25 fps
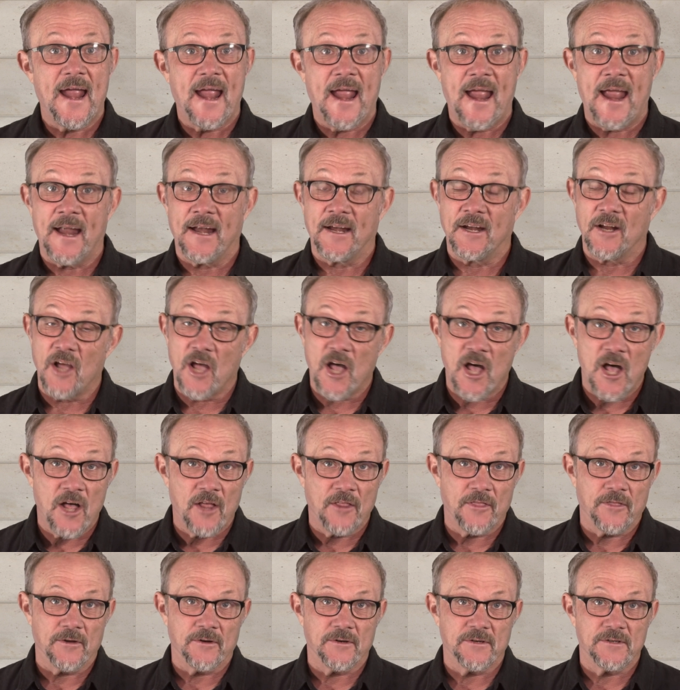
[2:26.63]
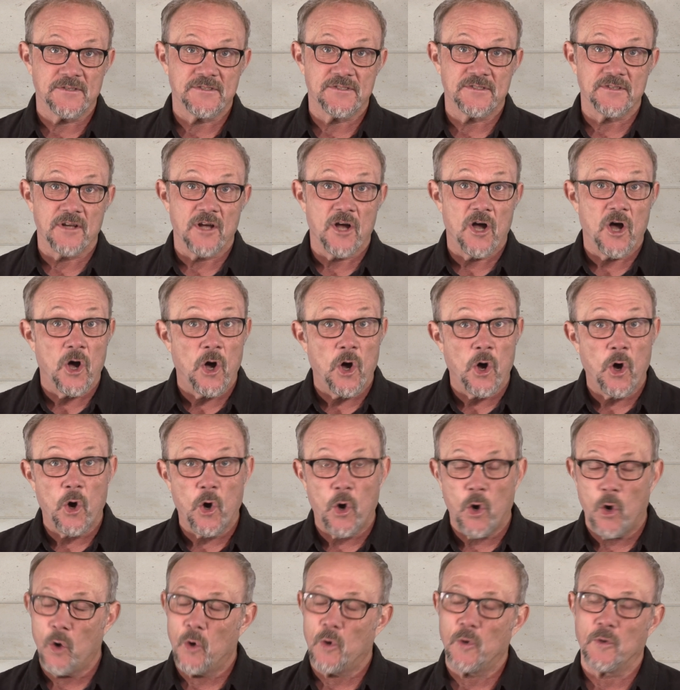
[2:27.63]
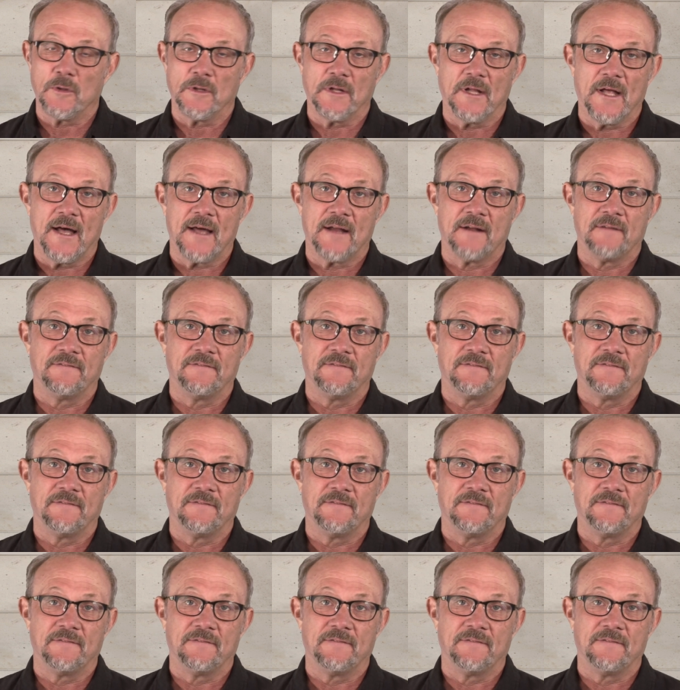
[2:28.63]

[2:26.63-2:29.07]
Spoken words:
and others a whole lot